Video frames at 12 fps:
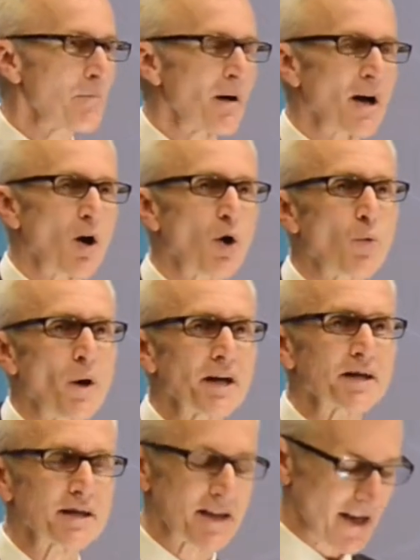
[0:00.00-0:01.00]
by all
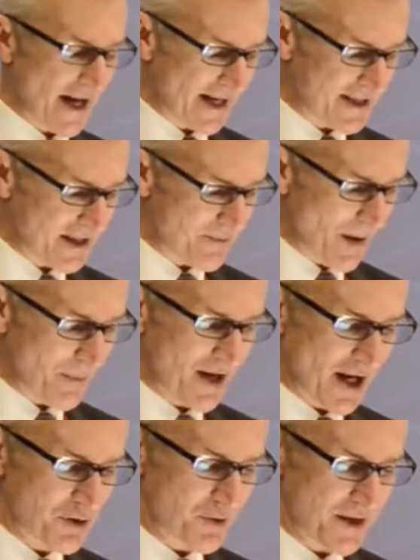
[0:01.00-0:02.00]
190 member
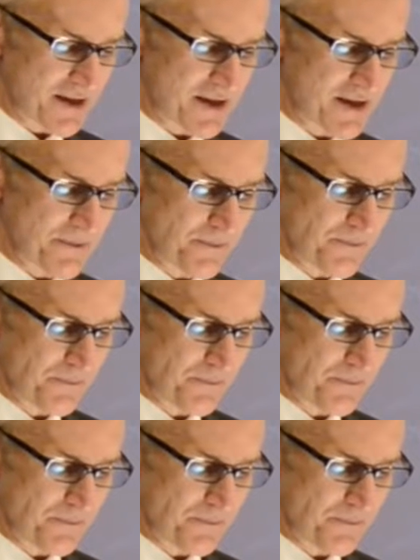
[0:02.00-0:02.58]
countries.